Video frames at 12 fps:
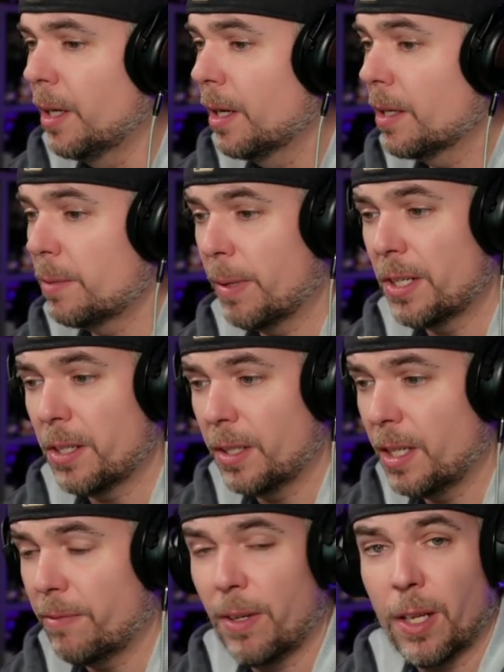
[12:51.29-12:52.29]

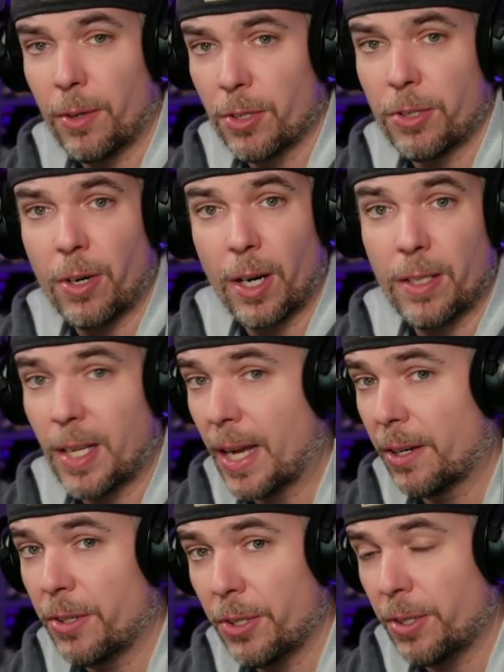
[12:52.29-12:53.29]
especially if another strong
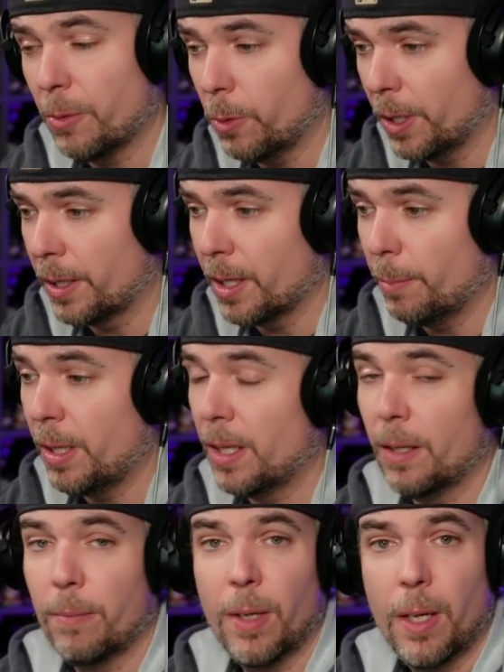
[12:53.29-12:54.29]
dagger unit were to come
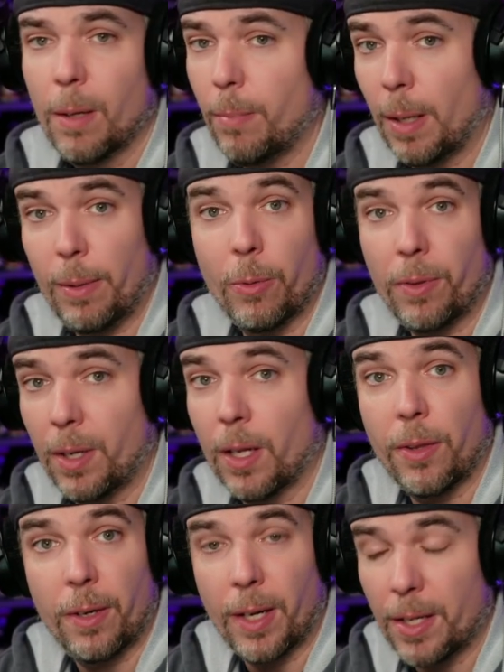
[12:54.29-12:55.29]
in, maybe with
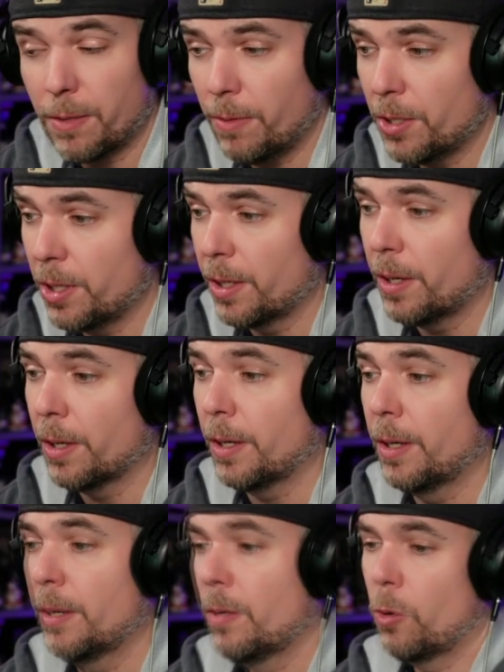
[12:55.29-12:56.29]
another nice vision
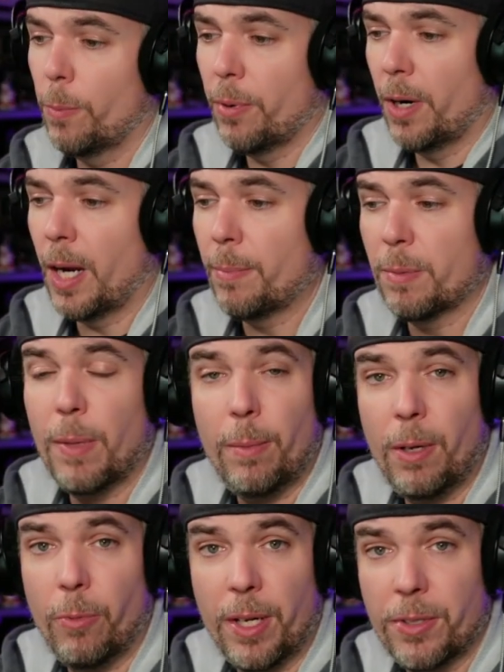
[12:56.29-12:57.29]
card, or perhaps
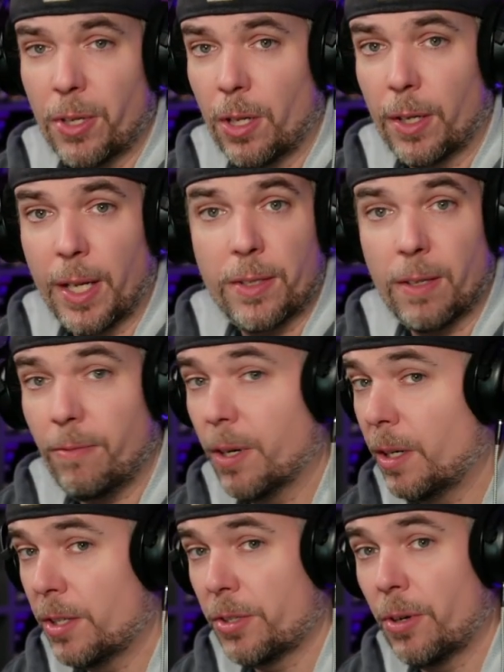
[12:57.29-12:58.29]
maybe Risol gets a
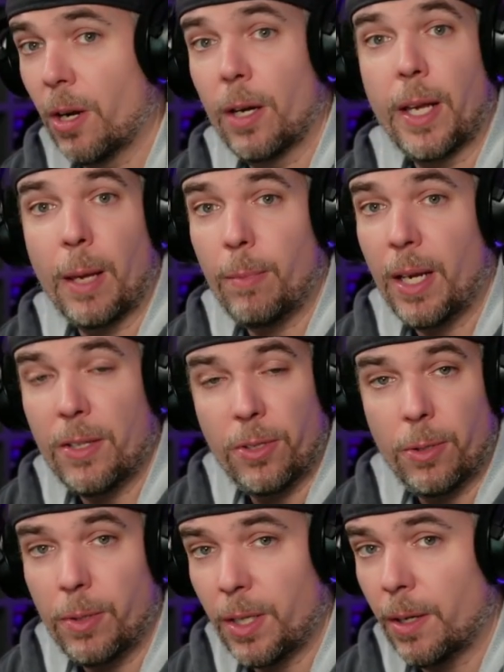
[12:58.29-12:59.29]
very strong
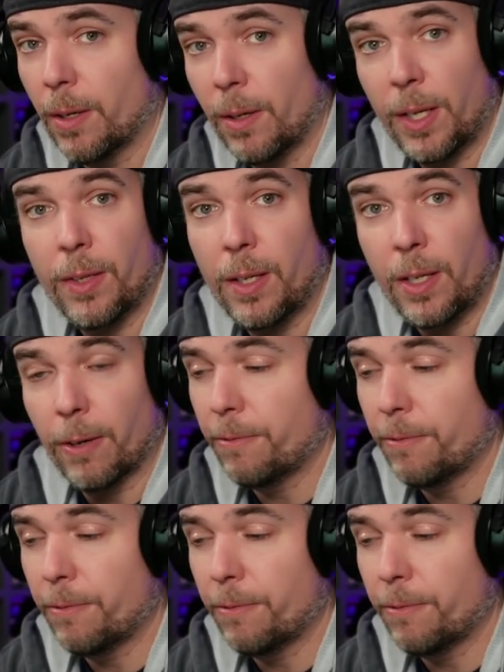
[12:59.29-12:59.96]
MA2 here in the near